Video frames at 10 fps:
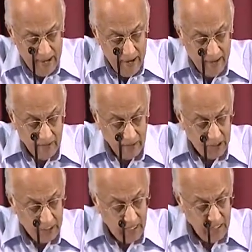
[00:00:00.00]
And the
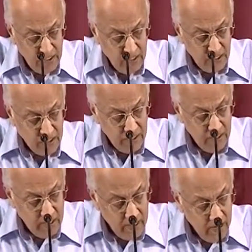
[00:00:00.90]
sons
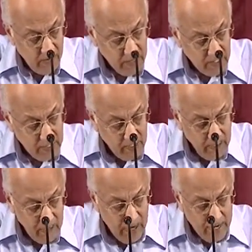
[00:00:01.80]
of the,
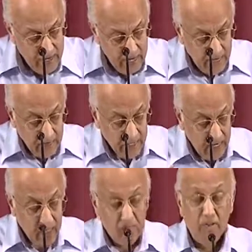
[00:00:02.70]
and in the
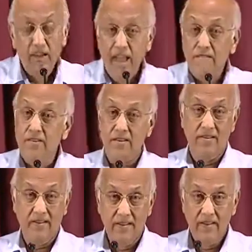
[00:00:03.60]
kingdom of heaven.
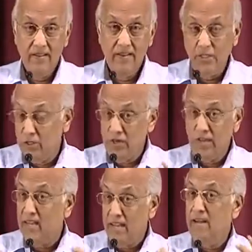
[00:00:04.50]
He's talking
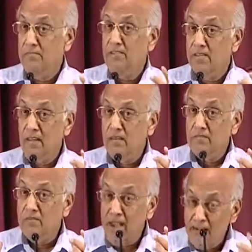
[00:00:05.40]
again about the kingdom
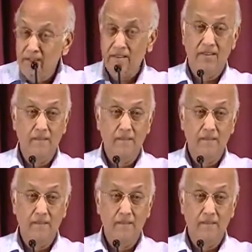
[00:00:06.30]
of heaven.